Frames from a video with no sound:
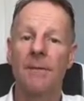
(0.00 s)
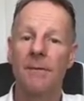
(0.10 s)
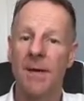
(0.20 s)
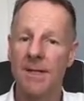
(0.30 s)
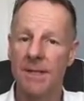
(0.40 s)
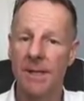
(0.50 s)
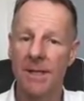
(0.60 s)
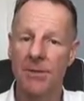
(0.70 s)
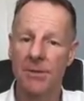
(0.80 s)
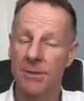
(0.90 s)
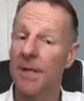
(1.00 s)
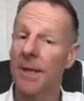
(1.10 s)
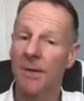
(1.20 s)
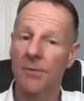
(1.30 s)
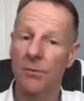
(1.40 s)
ventilations,
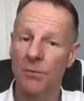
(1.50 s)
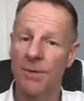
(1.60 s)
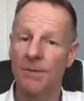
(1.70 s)
and of course